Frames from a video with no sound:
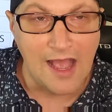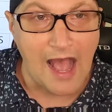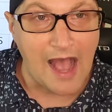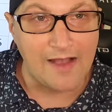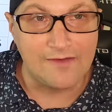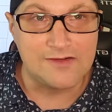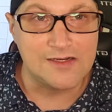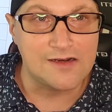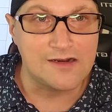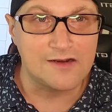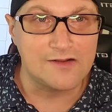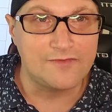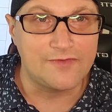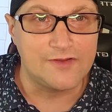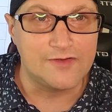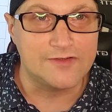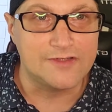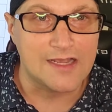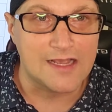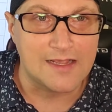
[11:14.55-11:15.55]
I've done it a
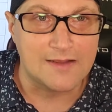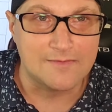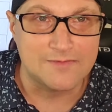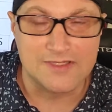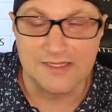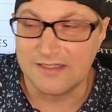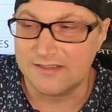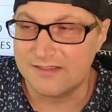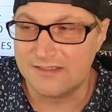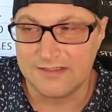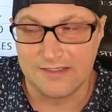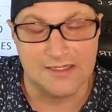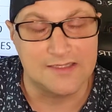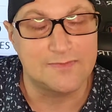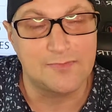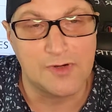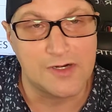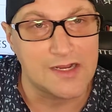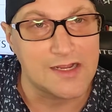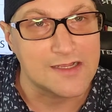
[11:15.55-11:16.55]
few times. It's
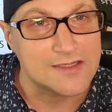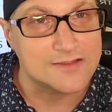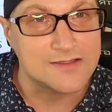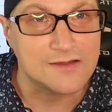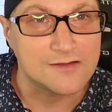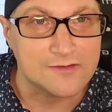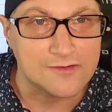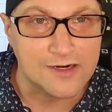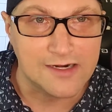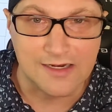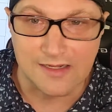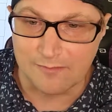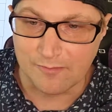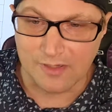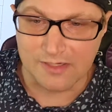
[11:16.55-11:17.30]
pretty exhilarating,